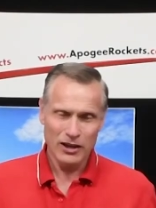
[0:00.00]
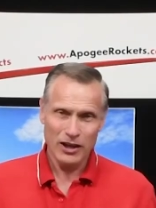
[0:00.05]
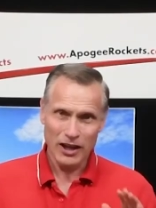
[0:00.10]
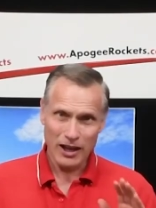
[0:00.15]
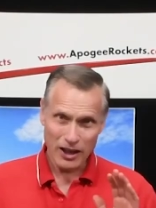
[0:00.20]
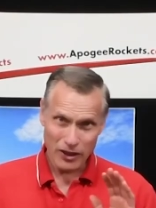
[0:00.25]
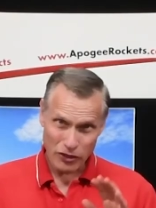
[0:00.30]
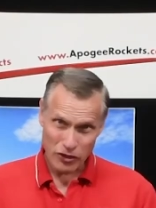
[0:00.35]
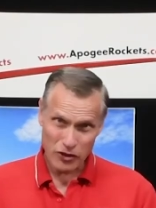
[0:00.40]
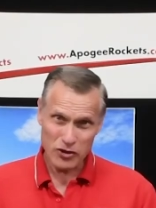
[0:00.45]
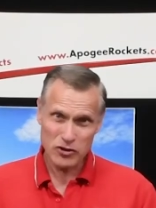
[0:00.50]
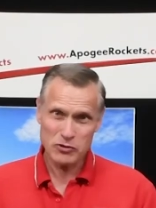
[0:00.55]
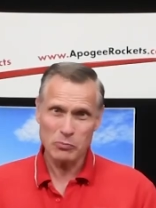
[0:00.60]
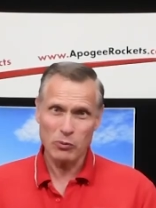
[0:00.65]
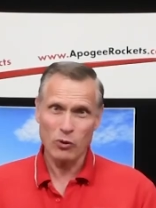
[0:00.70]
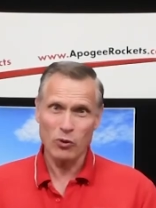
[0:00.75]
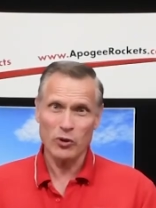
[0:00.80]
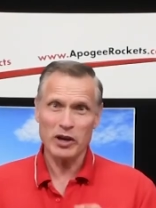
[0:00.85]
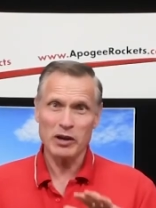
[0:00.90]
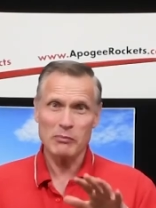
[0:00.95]
At this
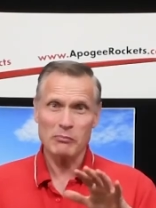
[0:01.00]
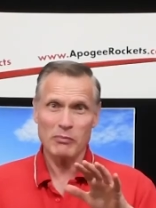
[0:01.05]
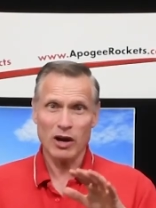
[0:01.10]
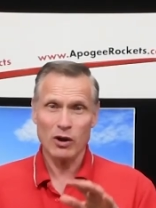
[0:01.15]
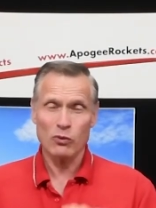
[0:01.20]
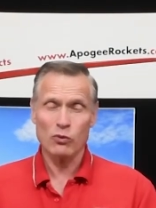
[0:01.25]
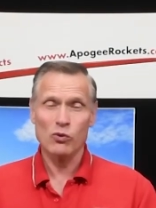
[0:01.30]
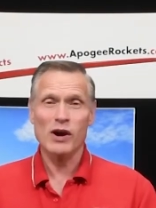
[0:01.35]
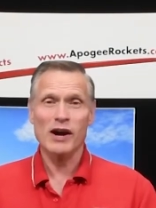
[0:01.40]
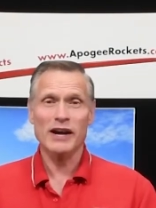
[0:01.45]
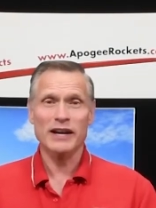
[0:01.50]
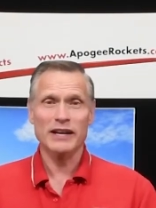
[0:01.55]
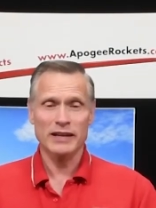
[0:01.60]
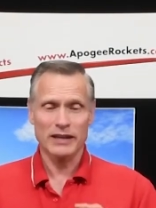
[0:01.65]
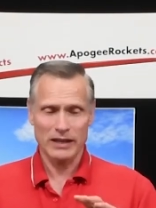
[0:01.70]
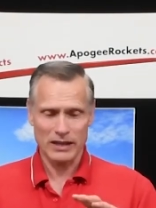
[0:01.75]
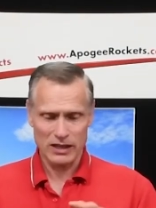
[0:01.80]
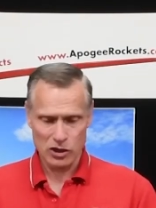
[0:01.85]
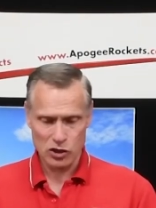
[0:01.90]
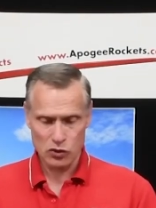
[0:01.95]
point, my
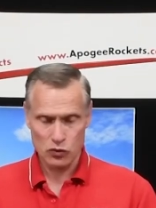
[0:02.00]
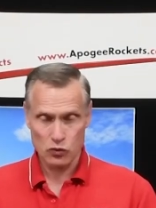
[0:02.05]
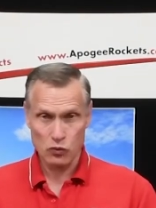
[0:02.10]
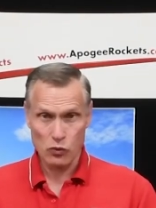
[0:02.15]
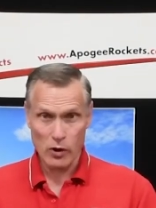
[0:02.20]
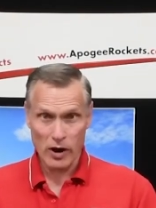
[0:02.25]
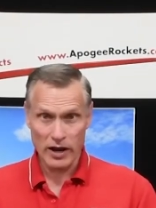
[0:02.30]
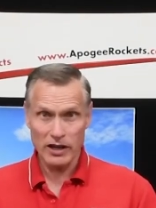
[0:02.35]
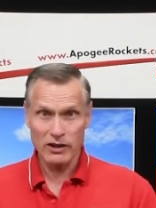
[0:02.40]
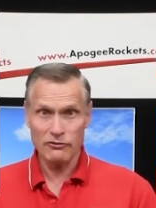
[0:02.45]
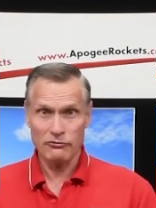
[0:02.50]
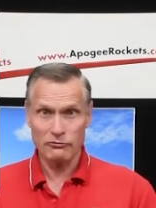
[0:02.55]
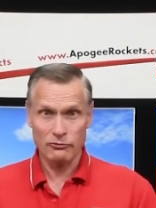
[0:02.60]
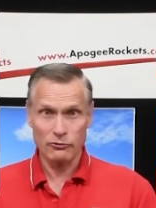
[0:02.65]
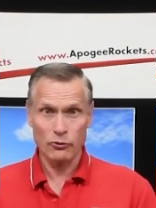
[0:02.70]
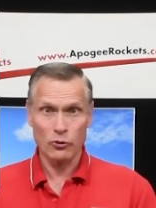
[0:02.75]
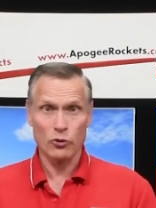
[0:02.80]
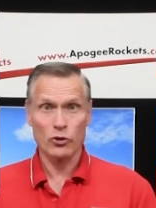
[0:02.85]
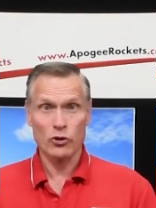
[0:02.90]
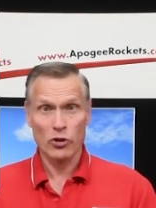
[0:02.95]
rocket is ready
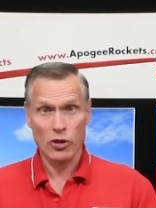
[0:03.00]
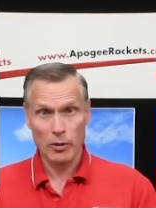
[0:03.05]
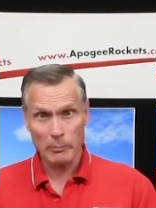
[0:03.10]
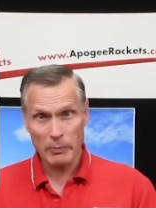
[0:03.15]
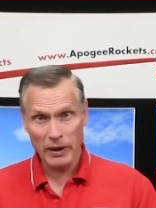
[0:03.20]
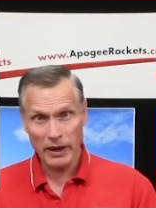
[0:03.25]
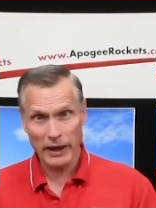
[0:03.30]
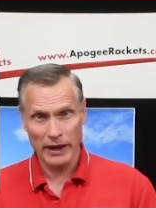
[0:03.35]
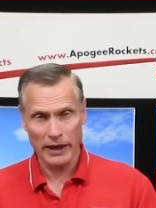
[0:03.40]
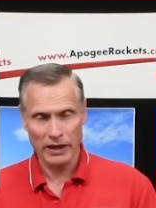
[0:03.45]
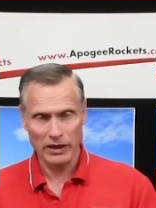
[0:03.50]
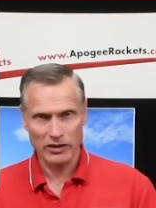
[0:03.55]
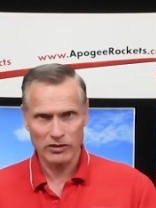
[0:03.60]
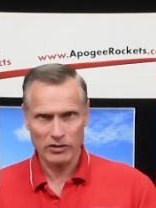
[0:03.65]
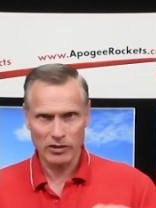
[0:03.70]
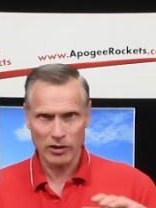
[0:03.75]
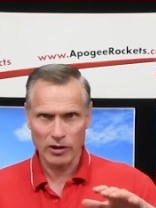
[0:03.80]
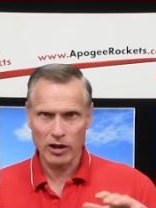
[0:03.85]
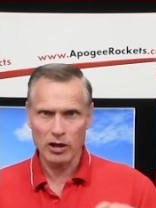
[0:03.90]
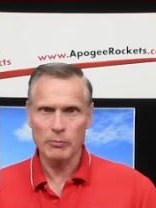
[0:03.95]
for the paint.
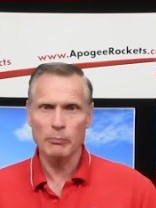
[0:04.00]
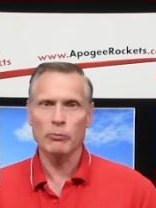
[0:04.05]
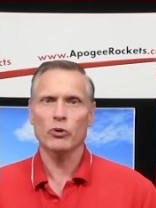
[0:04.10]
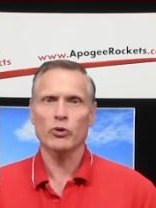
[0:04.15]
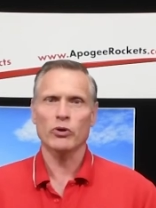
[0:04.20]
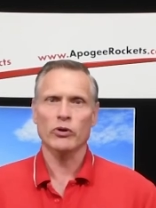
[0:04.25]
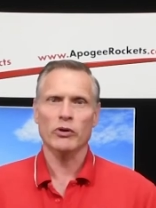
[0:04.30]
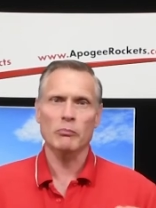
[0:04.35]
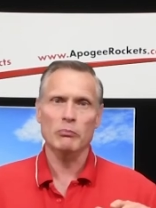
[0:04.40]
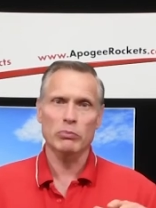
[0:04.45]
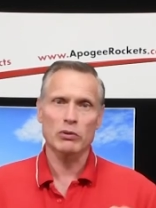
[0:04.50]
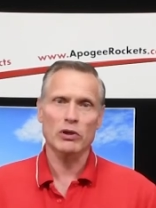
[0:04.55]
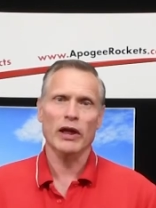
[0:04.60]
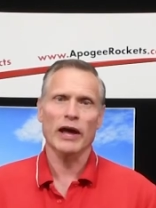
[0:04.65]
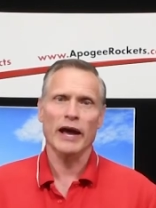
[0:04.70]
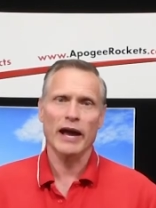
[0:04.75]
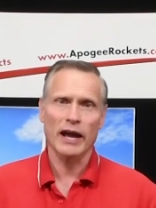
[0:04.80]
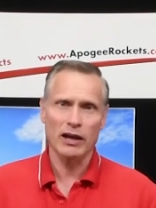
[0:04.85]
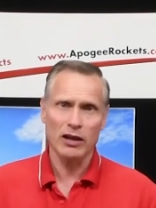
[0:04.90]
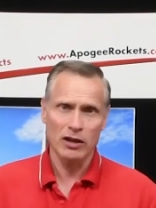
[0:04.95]
I'm going to put
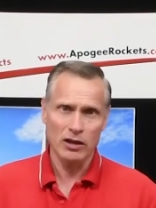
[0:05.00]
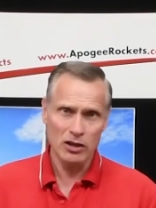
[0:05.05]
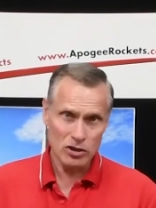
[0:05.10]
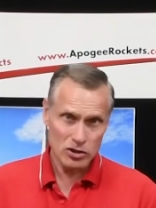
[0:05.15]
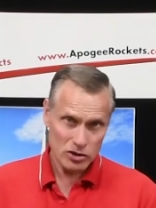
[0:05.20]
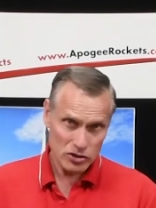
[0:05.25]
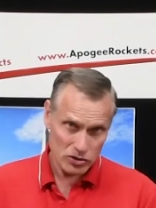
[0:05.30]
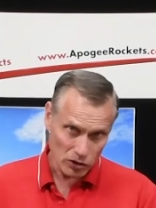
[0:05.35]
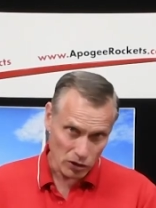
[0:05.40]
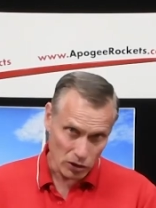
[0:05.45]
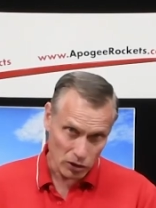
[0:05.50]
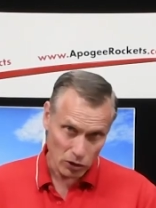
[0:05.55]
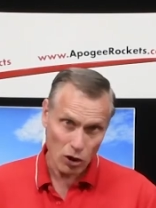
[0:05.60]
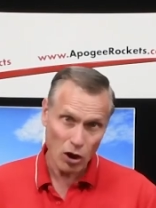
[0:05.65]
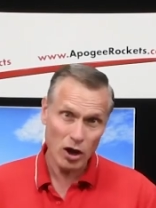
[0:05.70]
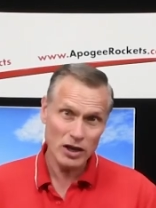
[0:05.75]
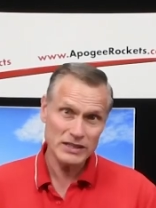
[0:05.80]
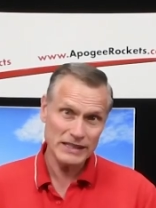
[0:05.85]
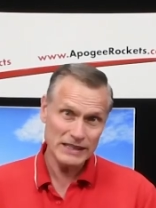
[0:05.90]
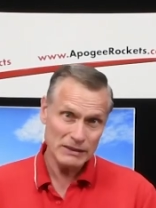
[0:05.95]
black
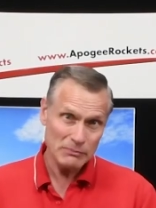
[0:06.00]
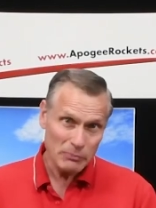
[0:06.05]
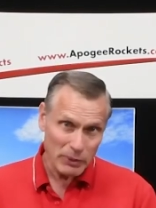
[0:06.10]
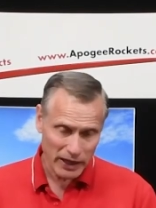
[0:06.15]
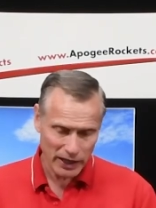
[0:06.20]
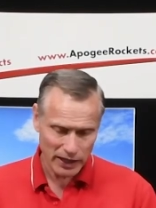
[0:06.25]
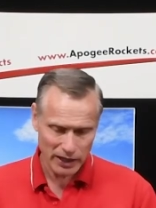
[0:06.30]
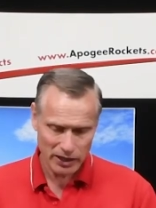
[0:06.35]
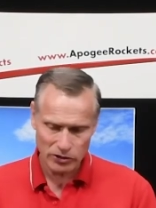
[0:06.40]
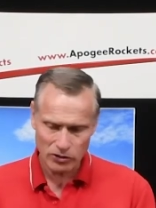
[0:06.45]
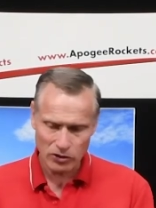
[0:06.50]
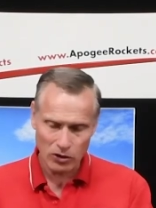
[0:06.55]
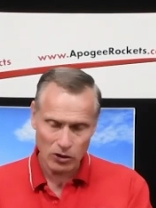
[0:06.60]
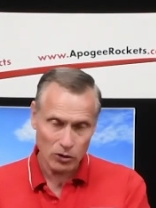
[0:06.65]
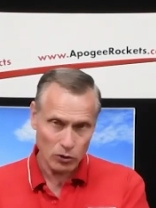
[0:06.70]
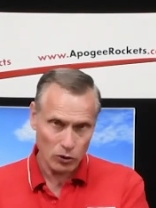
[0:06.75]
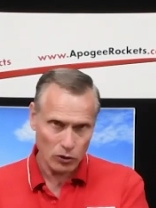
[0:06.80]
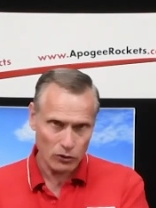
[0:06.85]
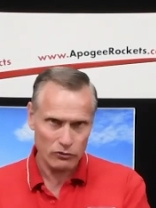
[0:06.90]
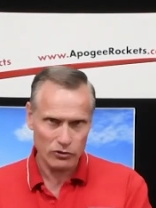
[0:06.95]
glossy paint
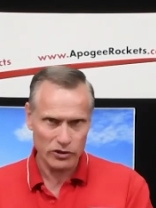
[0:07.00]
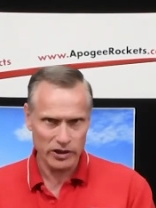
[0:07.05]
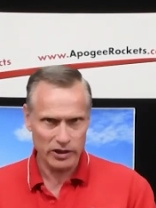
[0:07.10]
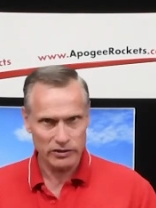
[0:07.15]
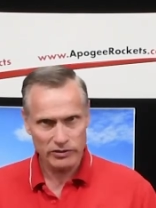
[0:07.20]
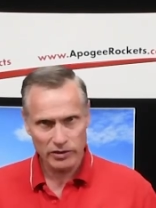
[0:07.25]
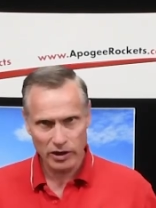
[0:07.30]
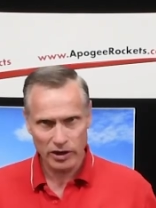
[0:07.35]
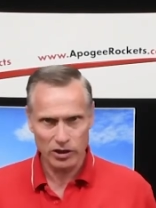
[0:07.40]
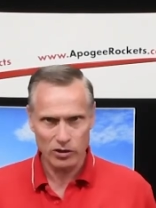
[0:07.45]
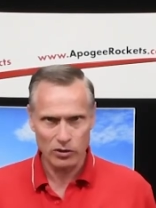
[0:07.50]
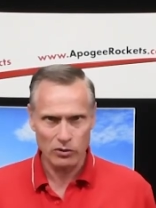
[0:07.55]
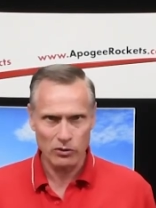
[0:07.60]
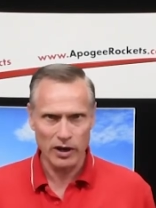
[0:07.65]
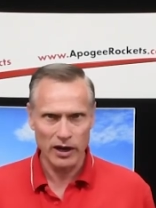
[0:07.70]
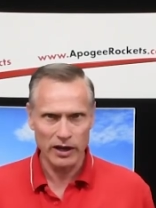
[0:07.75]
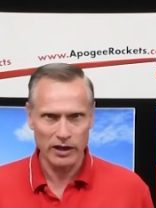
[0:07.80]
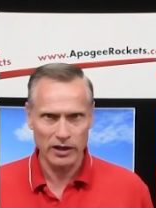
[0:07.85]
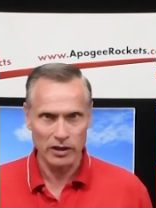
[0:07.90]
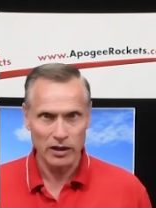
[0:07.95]
all over the entire
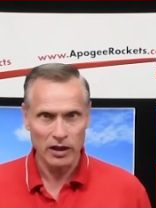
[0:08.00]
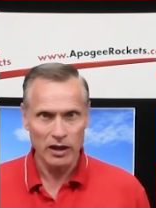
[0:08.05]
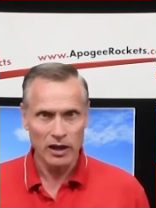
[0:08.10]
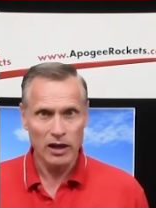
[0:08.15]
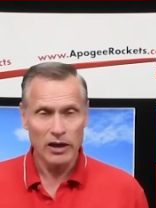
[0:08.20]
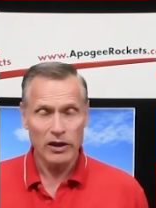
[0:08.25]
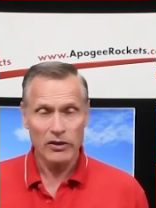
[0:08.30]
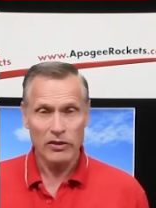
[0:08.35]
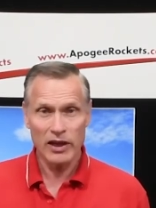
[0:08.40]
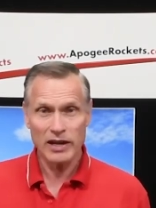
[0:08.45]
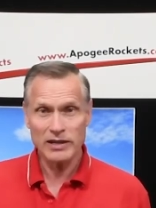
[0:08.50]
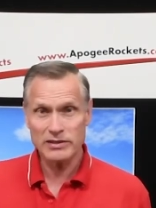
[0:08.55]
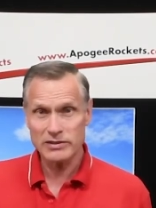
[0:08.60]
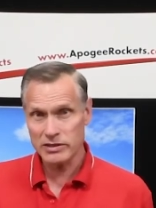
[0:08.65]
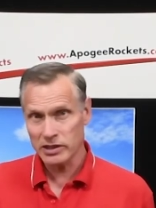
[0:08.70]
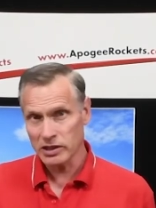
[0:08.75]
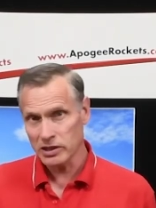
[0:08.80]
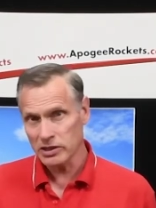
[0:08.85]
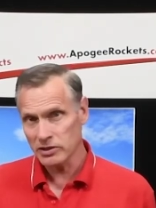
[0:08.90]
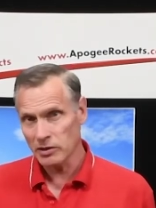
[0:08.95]
rocket. That's
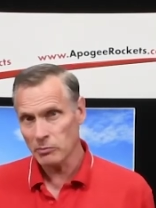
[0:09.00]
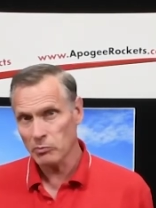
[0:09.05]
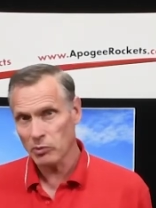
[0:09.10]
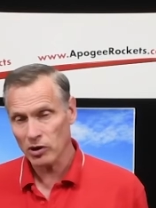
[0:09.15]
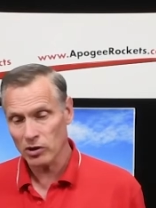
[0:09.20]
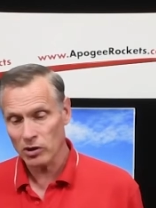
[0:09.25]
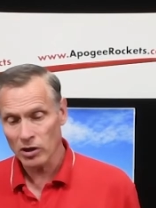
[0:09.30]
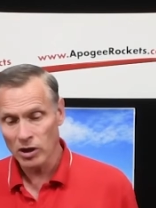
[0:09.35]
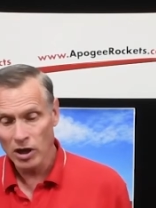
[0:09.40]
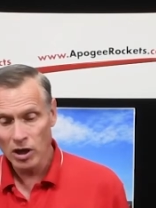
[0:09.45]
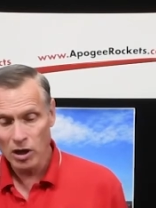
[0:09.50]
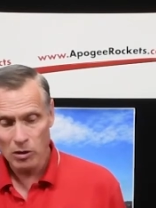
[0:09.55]
the easy part.